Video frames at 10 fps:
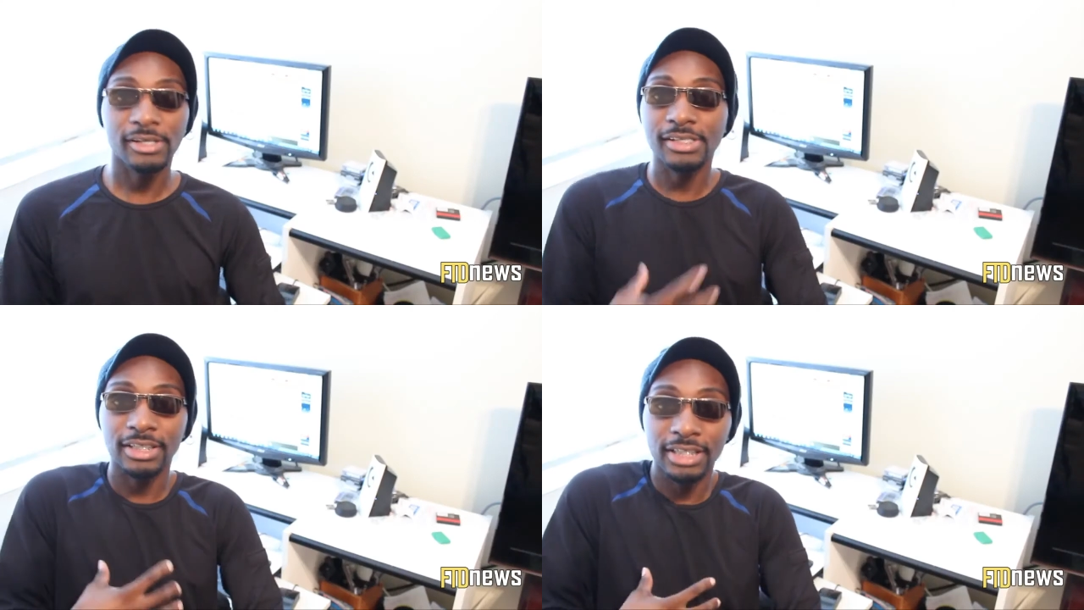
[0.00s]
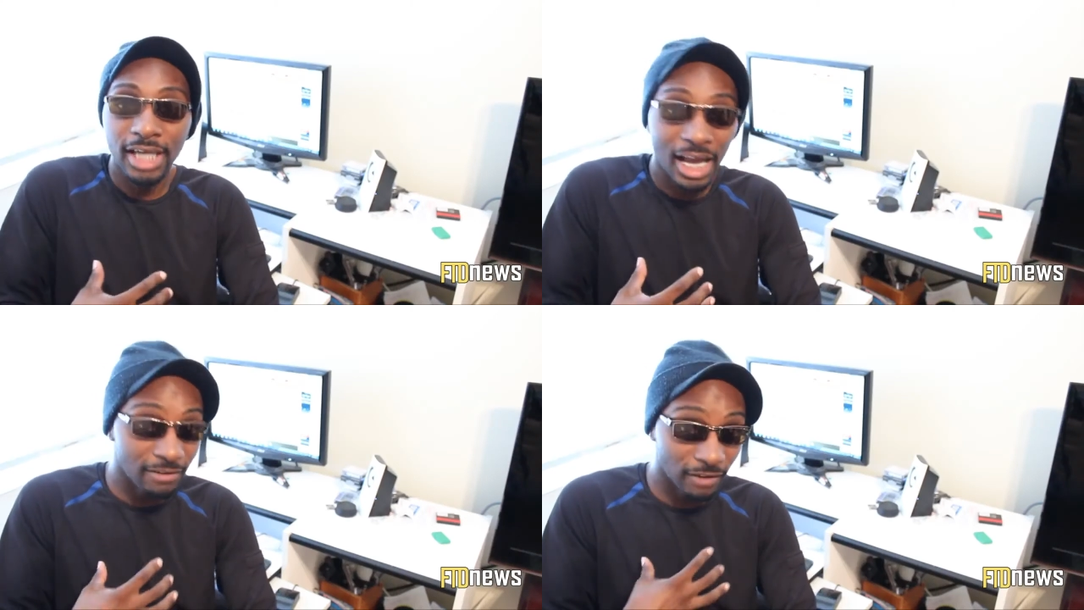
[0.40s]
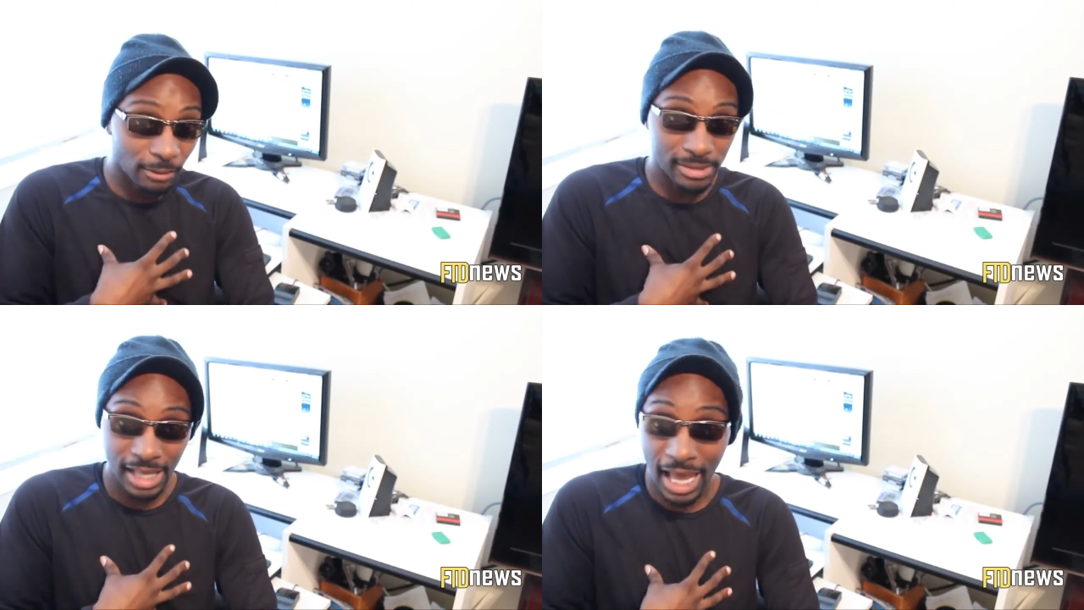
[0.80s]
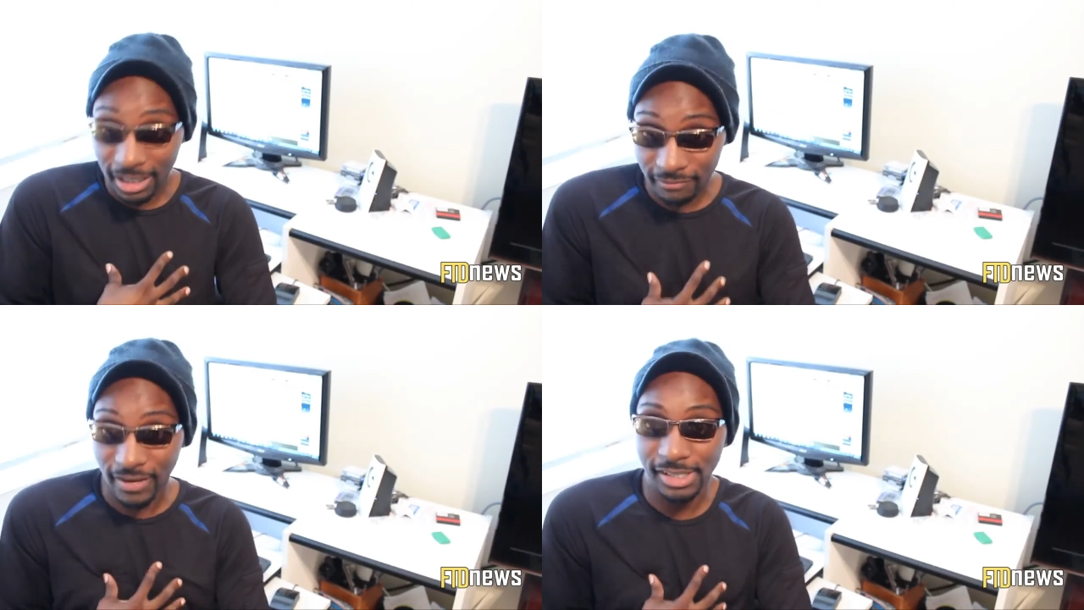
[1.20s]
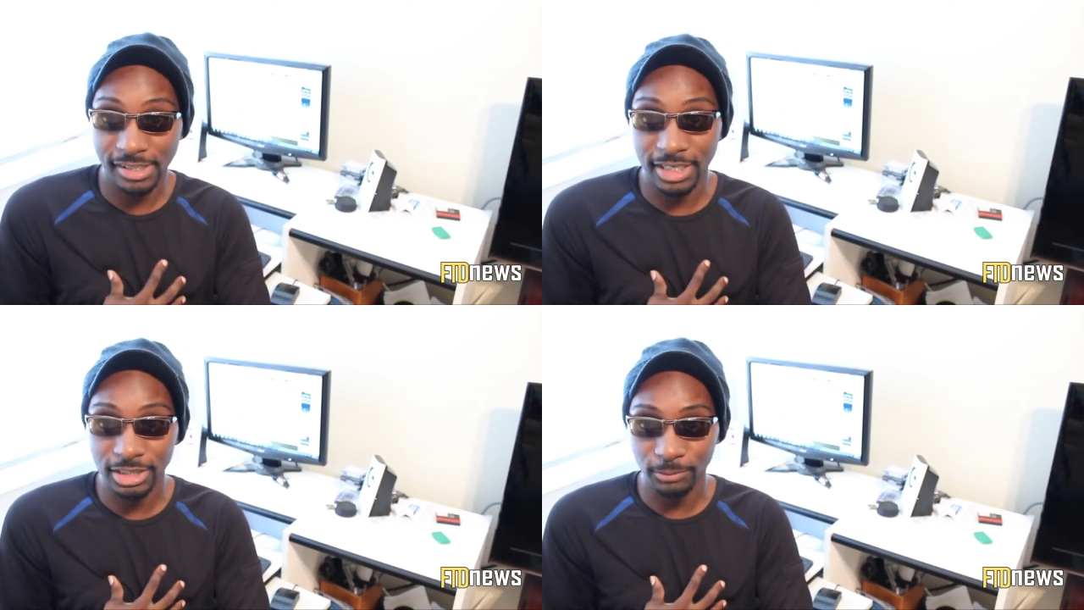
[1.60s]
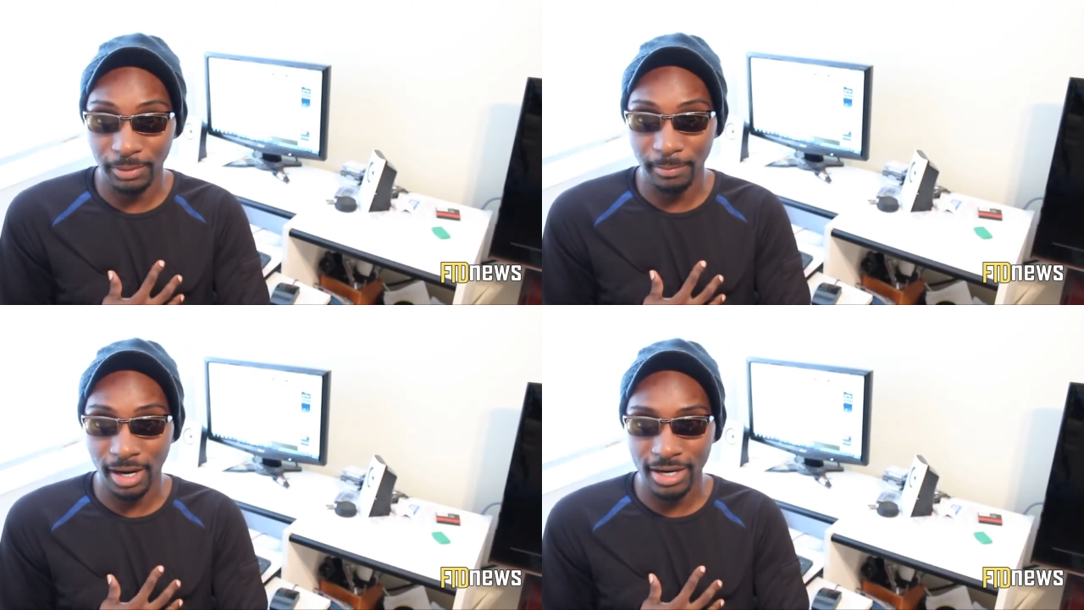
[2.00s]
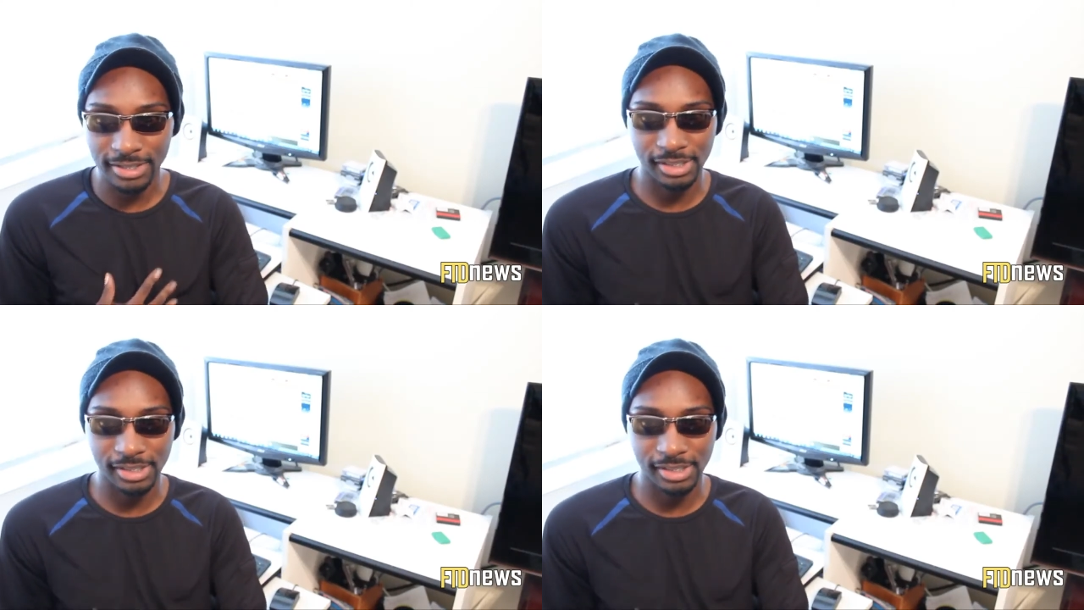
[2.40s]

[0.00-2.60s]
Personally, I've always had a fascination with Mars.